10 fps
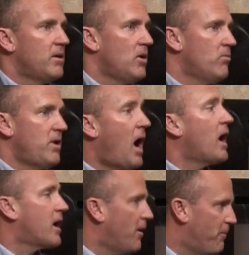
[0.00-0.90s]

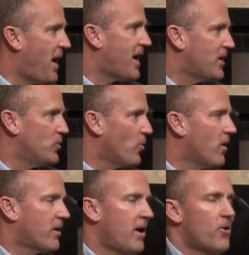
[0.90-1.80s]
not come back into
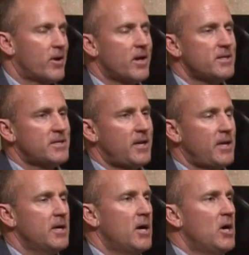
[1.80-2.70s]
our care and
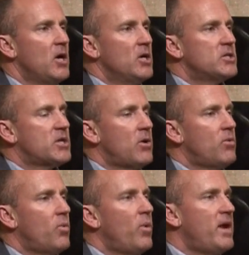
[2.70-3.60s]
custody.
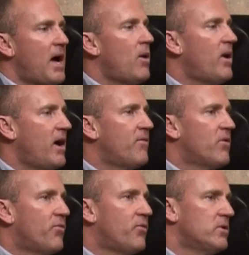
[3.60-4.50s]
So we now have
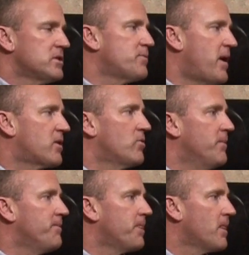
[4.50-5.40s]
the full
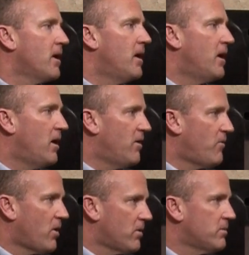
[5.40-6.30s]
spectrum of
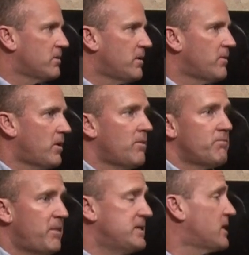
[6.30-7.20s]

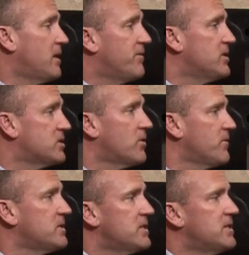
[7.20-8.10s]
the
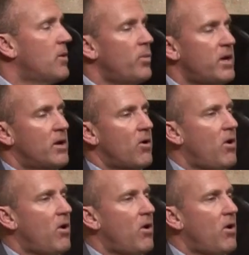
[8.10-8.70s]
services that we can